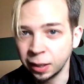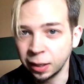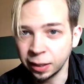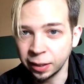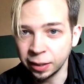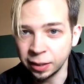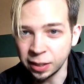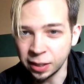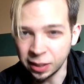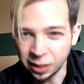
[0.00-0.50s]

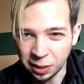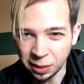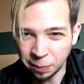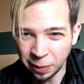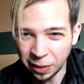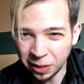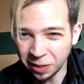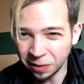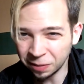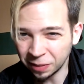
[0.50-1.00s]
and is
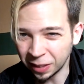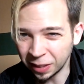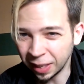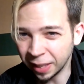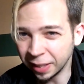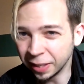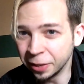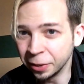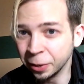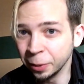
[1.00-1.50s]
expensive to
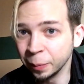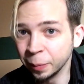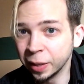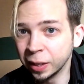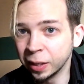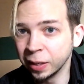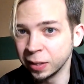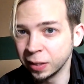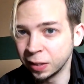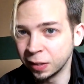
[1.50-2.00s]
get here
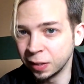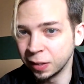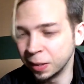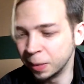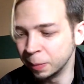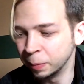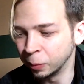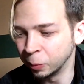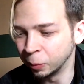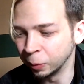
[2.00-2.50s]
because it's an
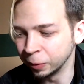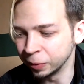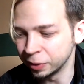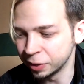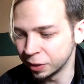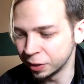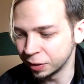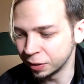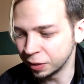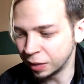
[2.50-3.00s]

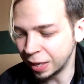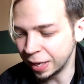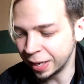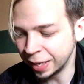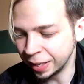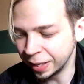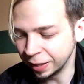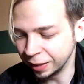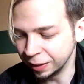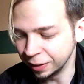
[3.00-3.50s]
import,
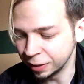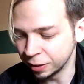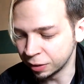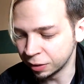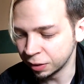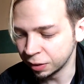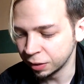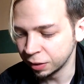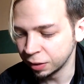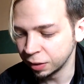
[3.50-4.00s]
and
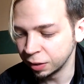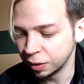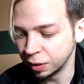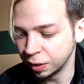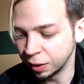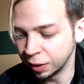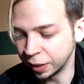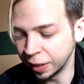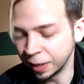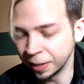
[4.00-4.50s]

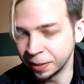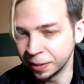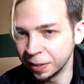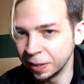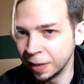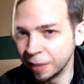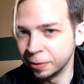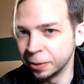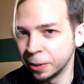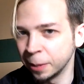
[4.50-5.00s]
again, it
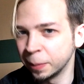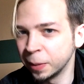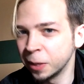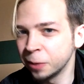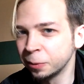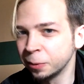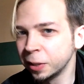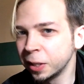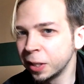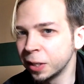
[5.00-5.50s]
didn't have a
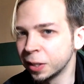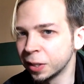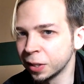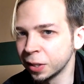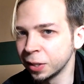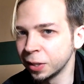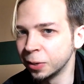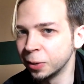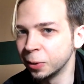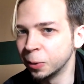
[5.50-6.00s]
Japanese release,
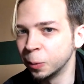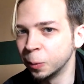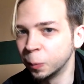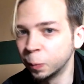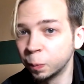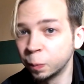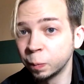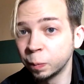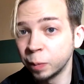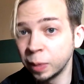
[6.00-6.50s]
so
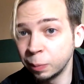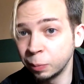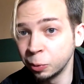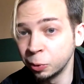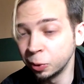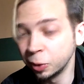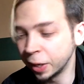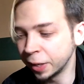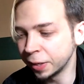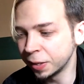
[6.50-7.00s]
people
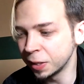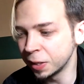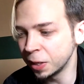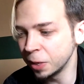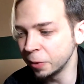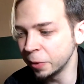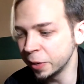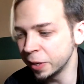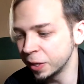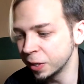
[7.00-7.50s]
who like the
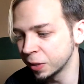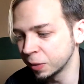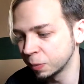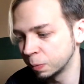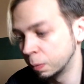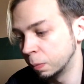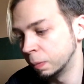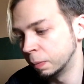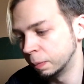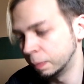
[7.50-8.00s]
series
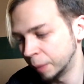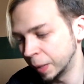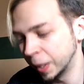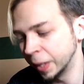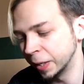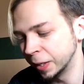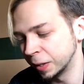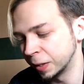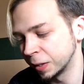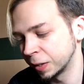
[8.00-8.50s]

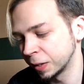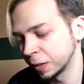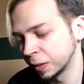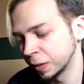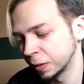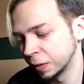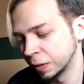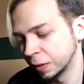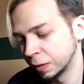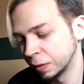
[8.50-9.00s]
buy it,
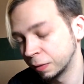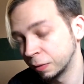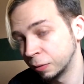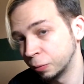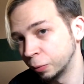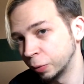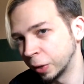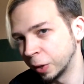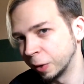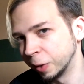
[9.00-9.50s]

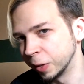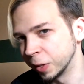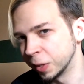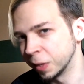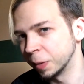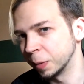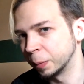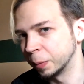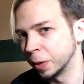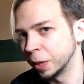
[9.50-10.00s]
regardless
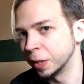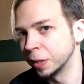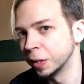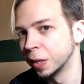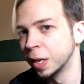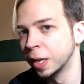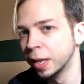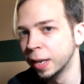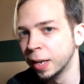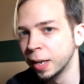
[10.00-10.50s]
of the price.
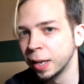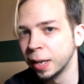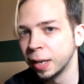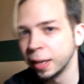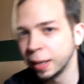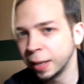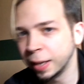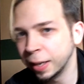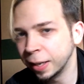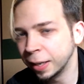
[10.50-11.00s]

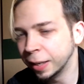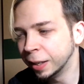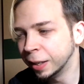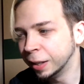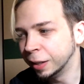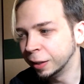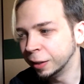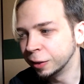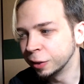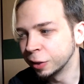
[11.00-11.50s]

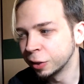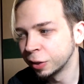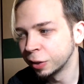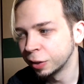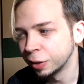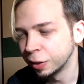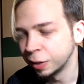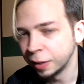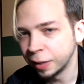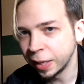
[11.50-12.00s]
And
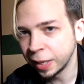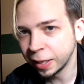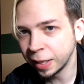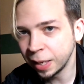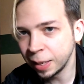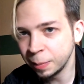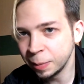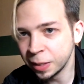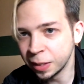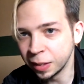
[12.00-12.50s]
that
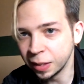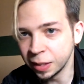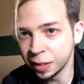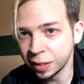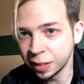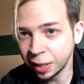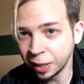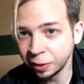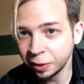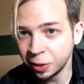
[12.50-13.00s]
game is this,
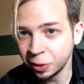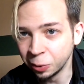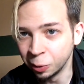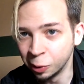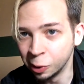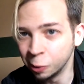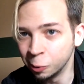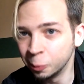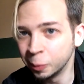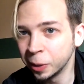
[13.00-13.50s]
Silent Hill
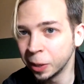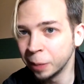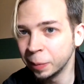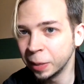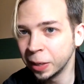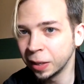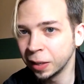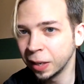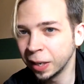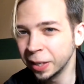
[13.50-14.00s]

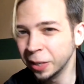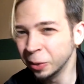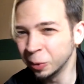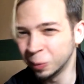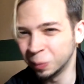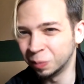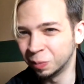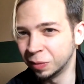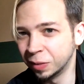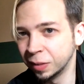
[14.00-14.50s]
Homecoming. I know,